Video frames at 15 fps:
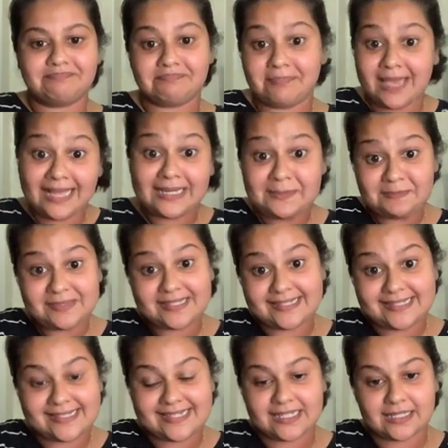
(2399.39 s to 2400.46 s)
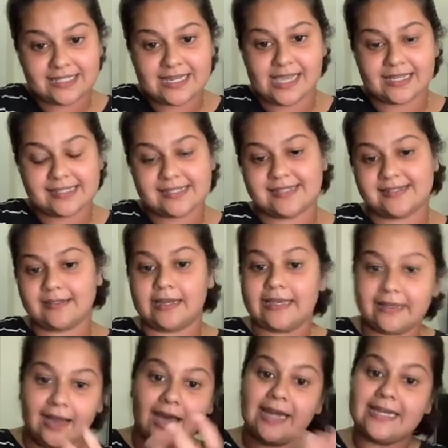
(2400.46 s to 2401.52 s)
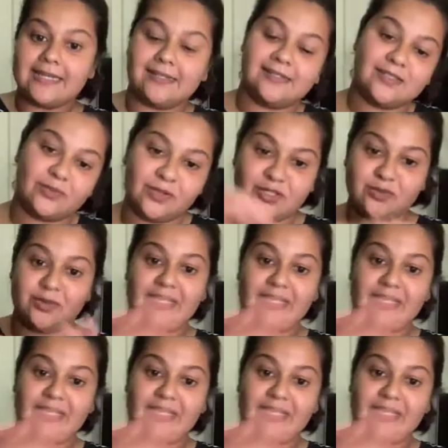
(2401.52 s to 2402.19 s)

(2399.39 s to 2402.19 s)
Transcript: Palimpsestic texts like onions, which we